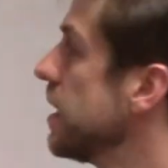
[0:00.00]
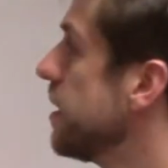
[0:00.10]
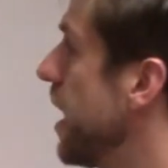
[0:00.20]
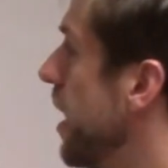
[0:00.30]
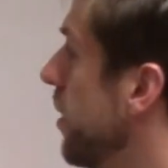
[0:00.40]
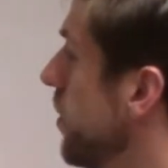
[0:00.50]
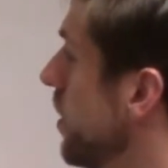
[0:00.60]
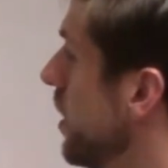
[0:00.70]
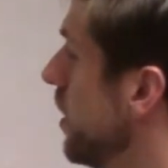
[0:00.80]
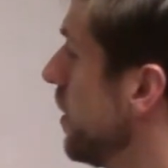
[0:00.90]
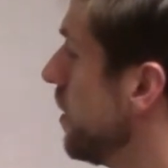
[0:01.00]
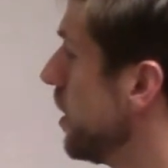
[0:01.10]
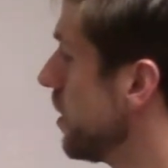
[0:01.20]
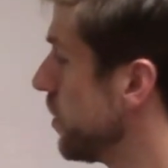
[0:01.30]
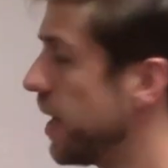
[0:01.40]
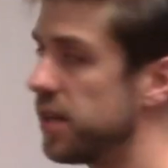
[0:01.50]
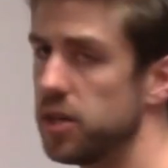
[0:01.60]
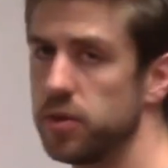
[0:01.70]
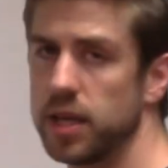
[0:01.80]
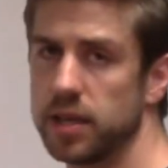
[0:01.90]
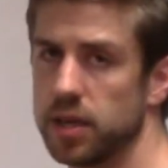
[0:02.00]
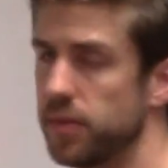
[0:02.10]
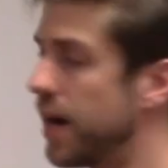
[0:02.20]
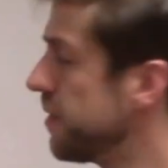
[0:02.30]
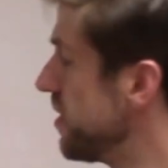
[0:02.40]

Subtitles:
Now, the only way that you can get around